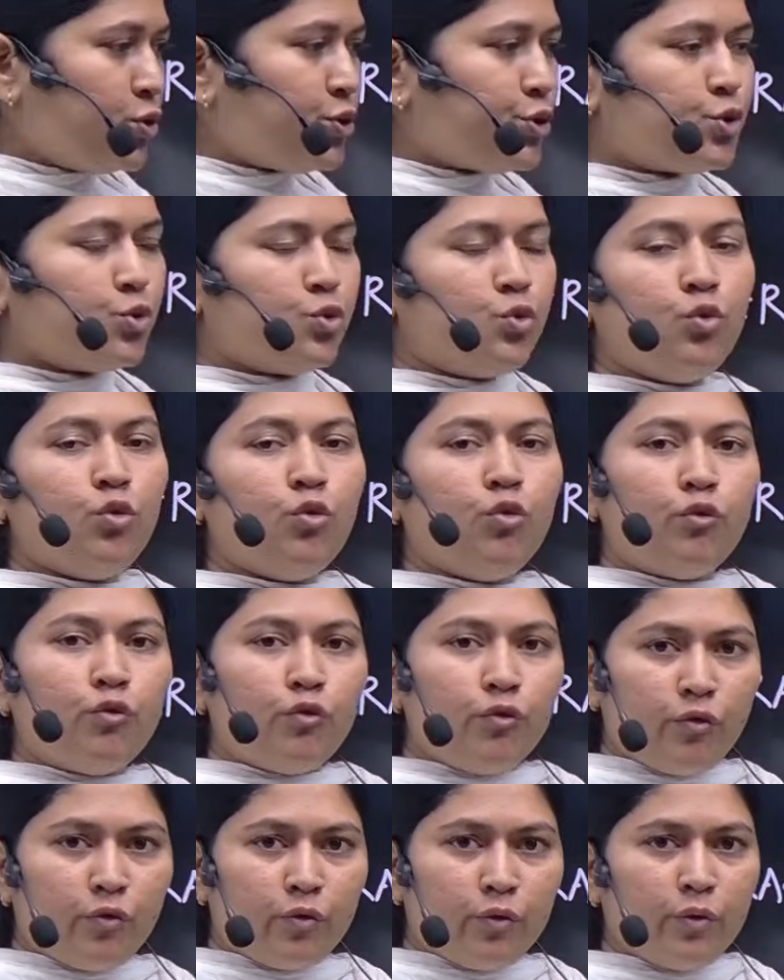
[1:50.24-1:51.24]
to
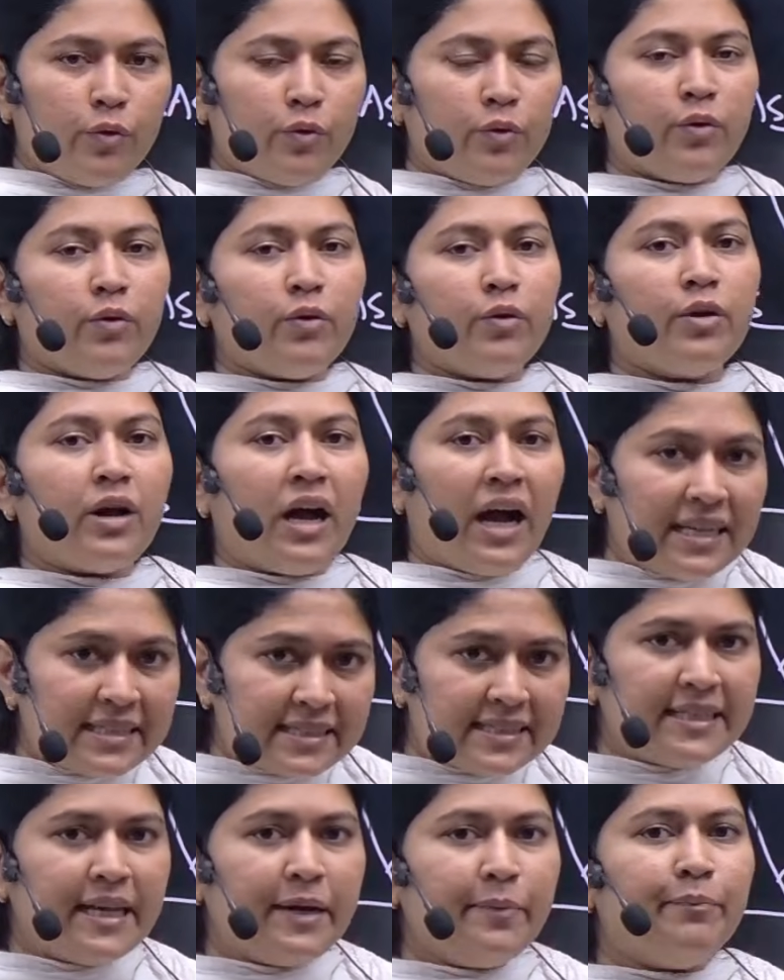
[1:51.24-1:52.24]

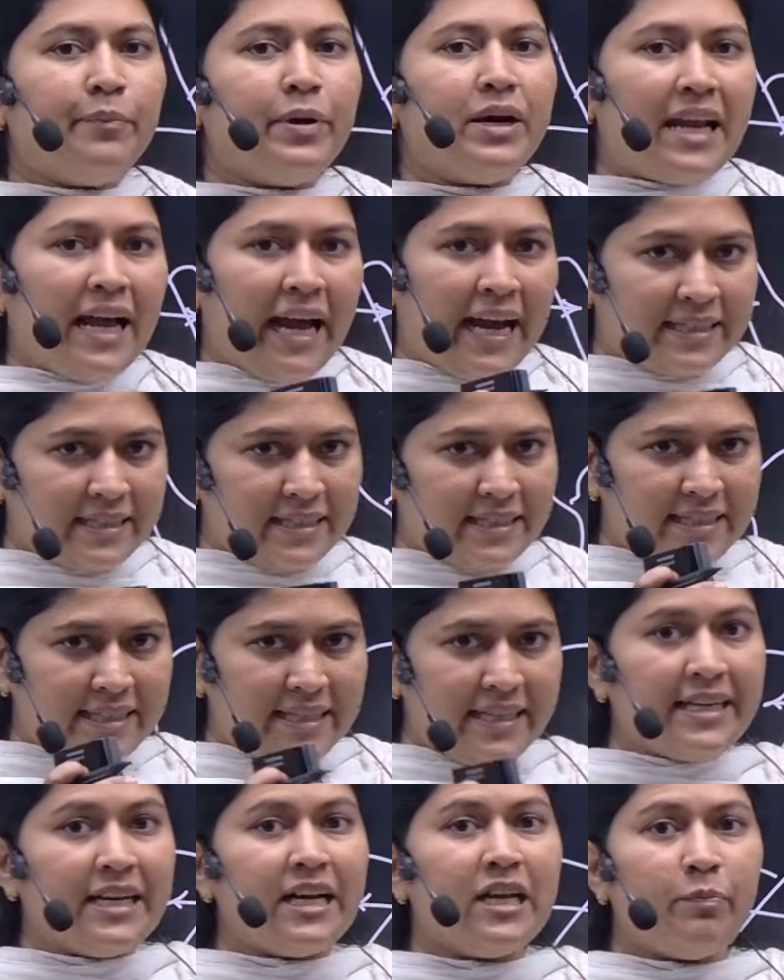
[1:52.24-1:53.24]
assemble at a
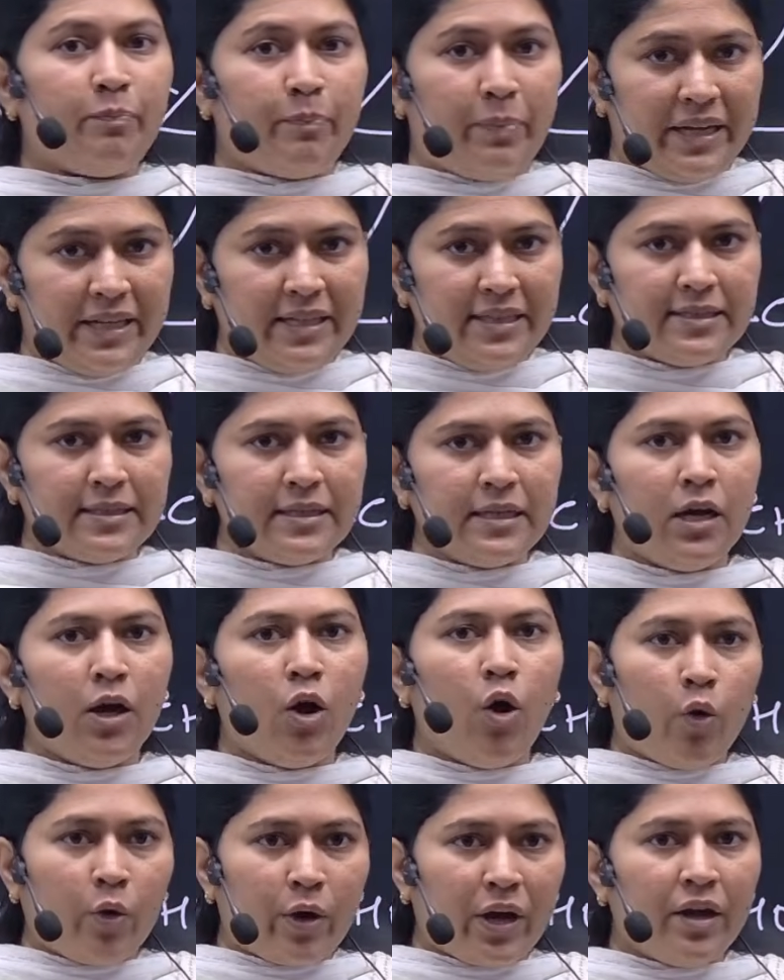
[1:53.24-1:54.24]
single place.
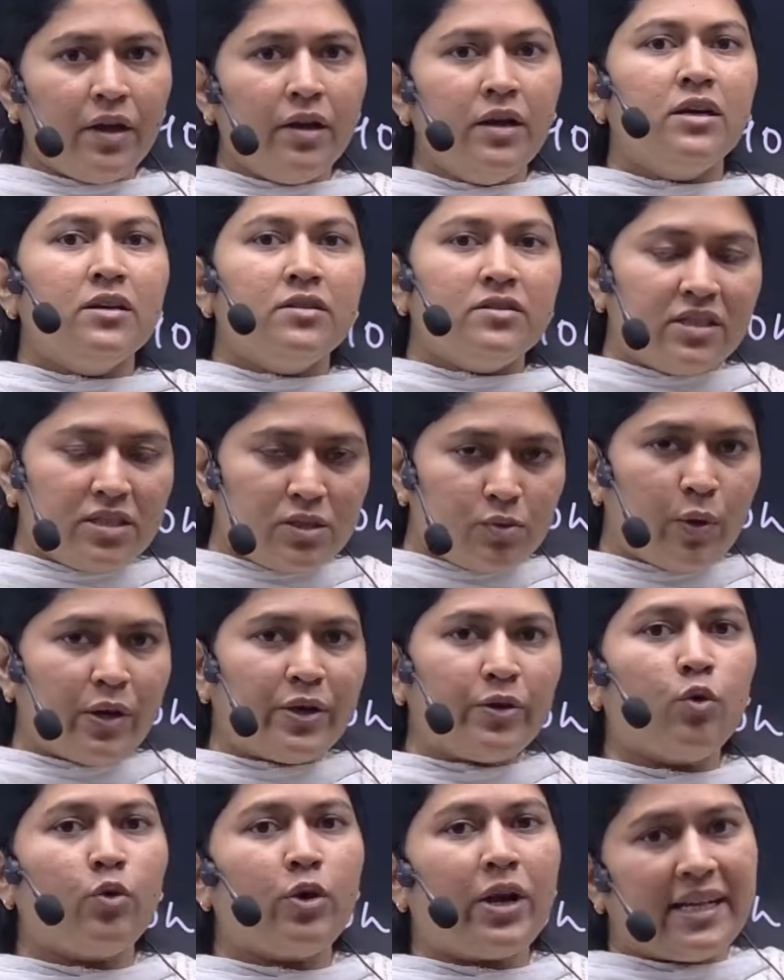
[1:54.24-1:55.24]
Okay, these were
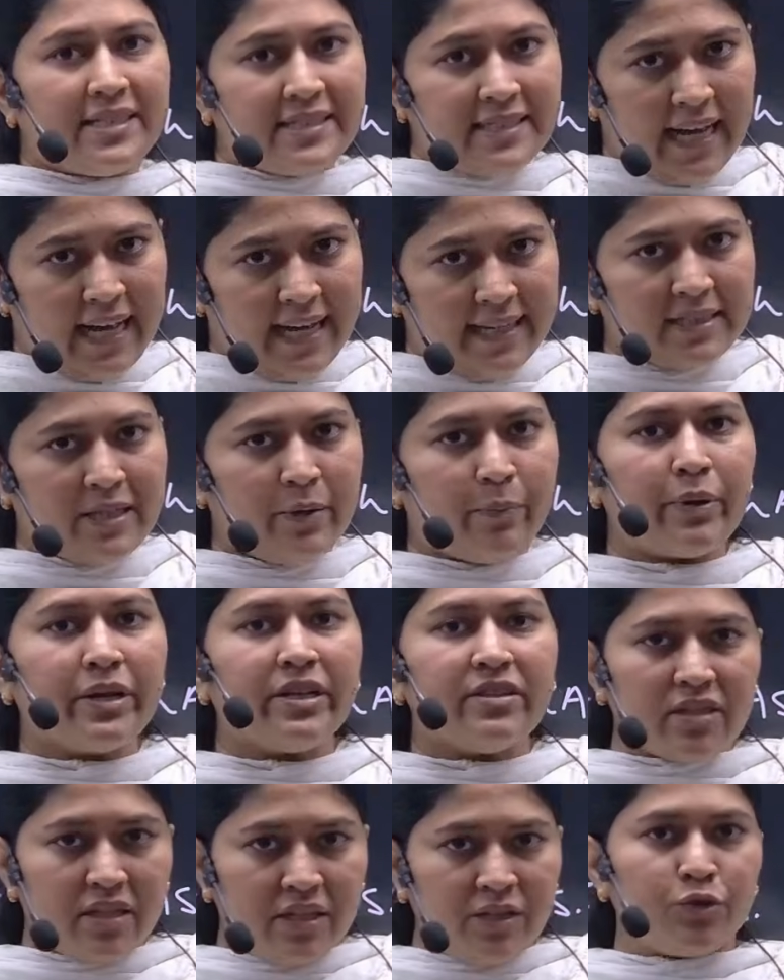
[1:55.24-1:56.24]
known as the assemblies.
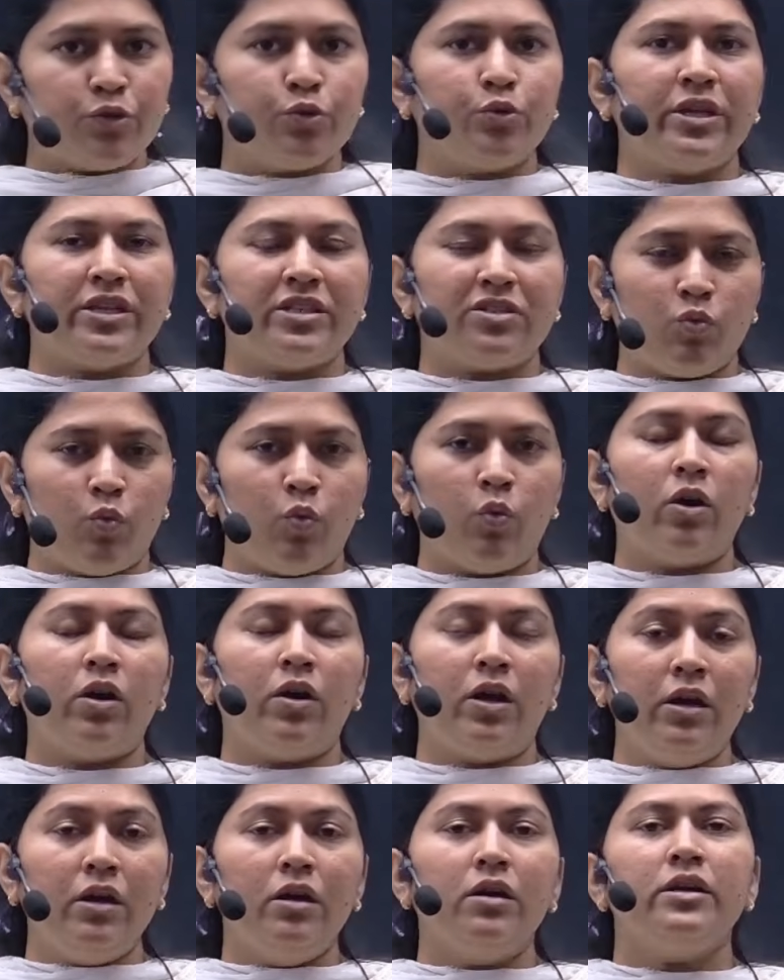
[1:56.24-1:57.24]
In today's word,
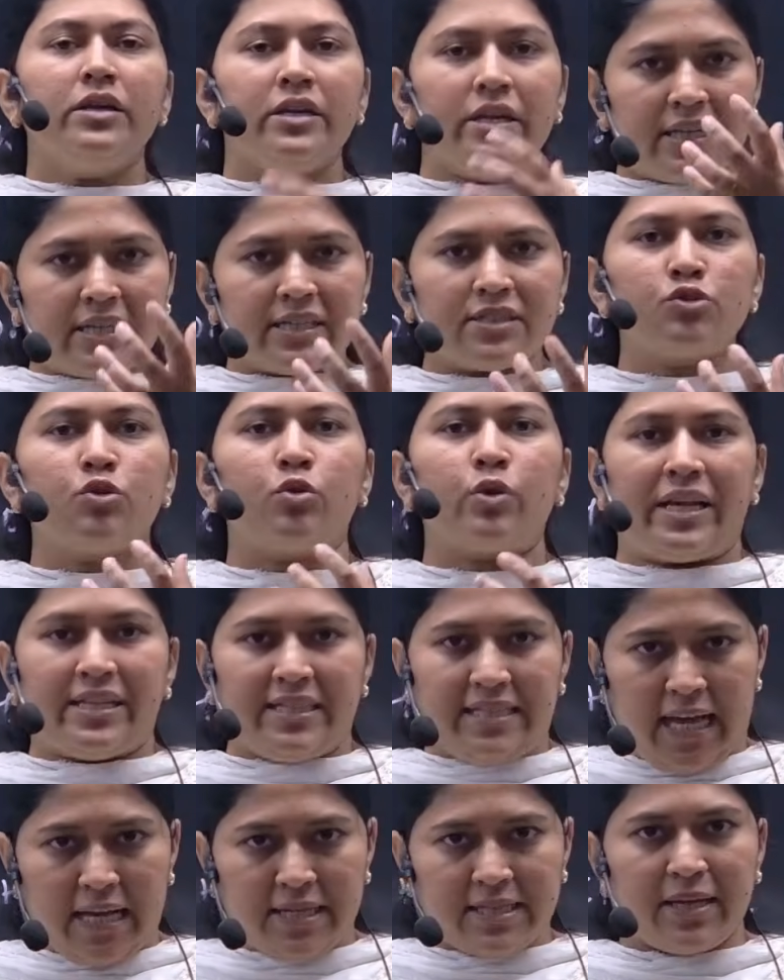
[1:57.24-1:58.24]
it is known as
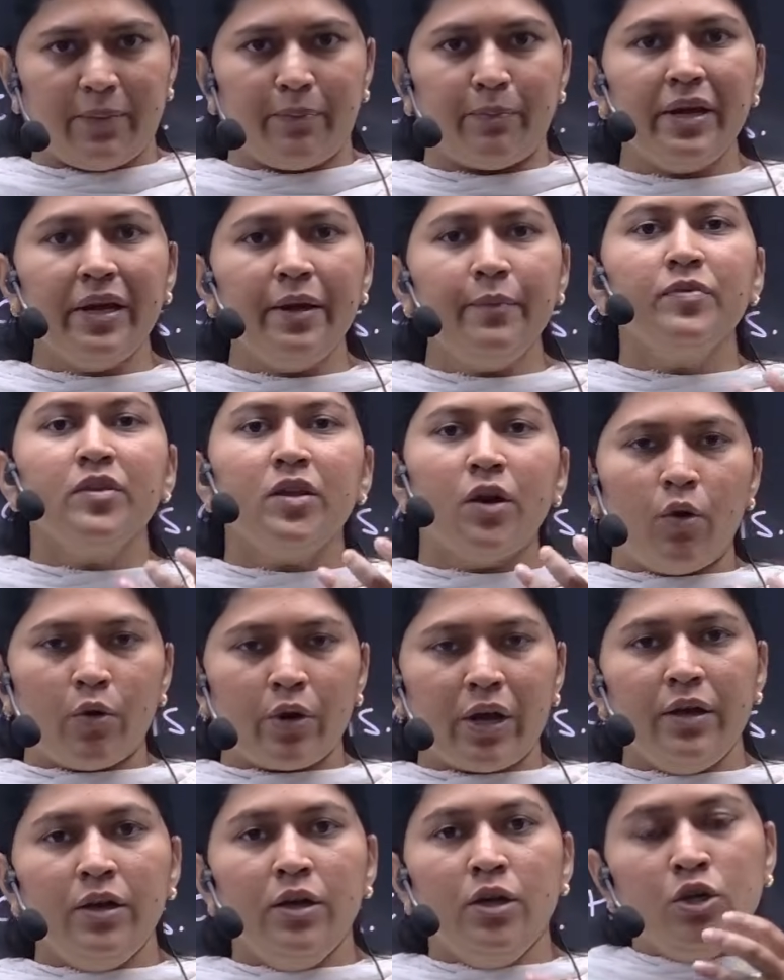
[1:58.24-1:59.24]
assembly. Okay,
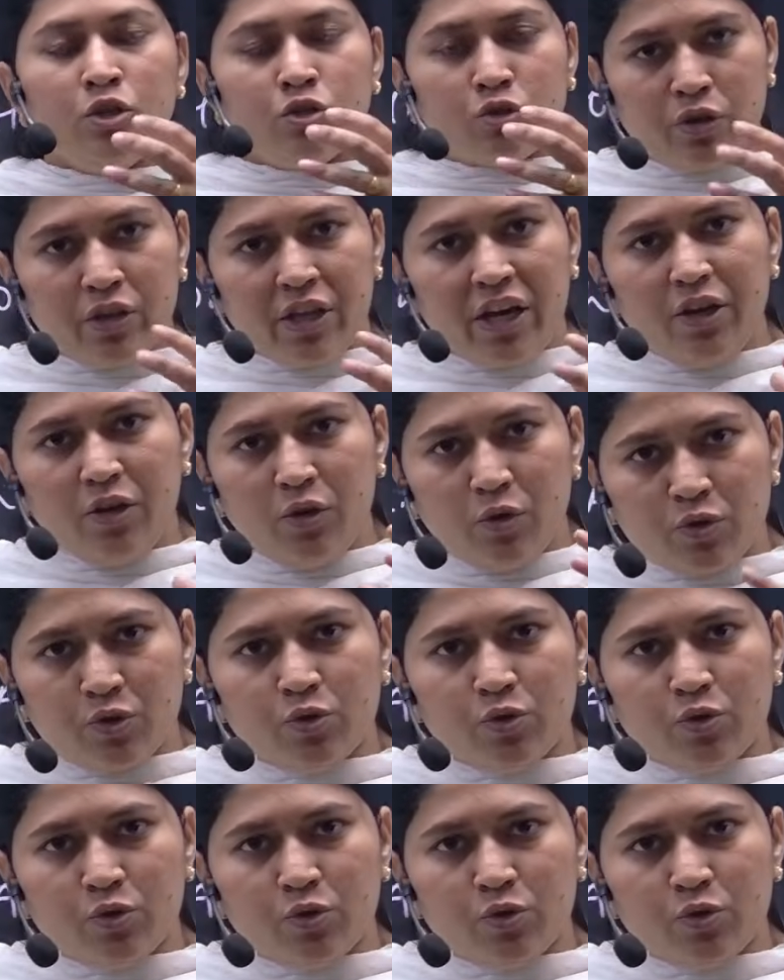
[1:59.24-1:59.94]
so they used to